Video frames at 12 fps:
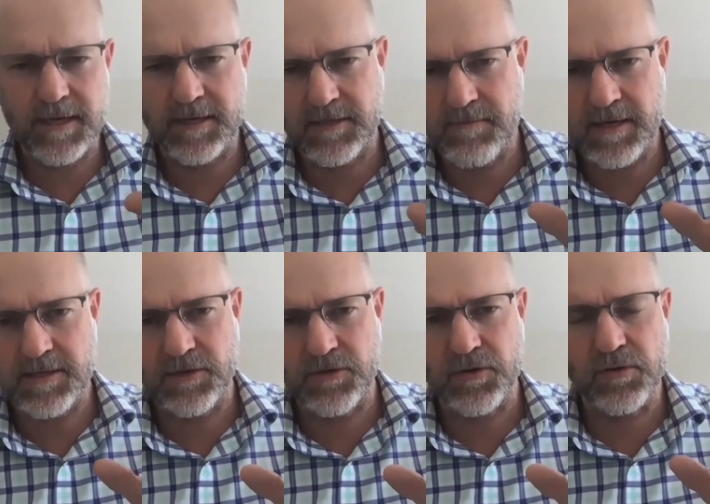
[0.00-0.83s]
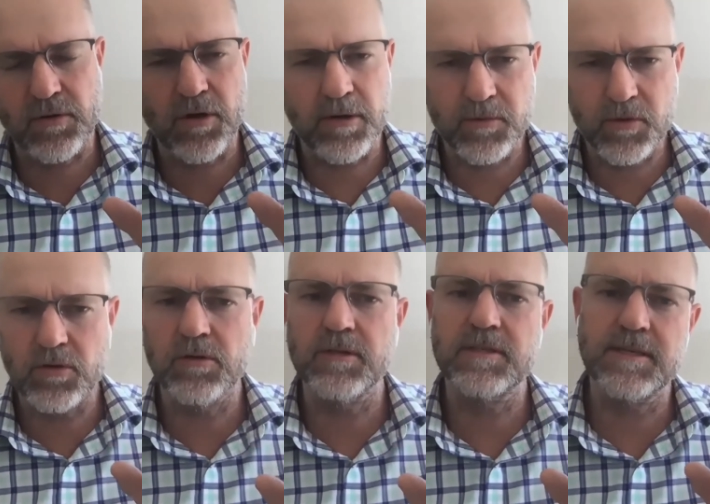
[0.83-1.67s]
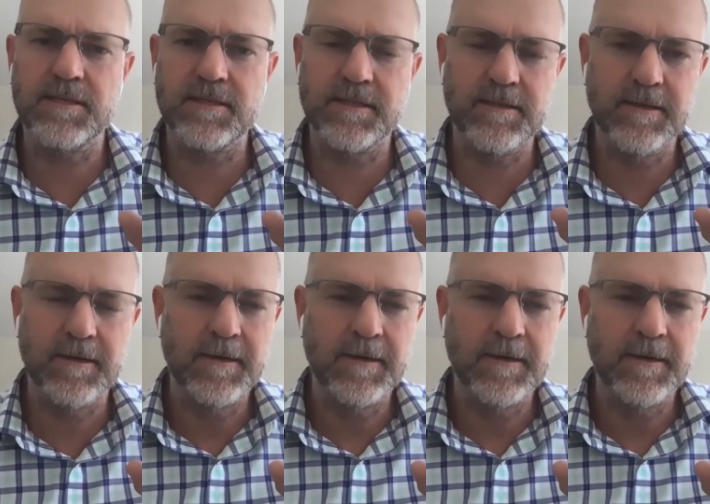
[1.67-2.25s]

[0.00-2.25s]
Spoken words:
SMS, Google Home, Google Assistant,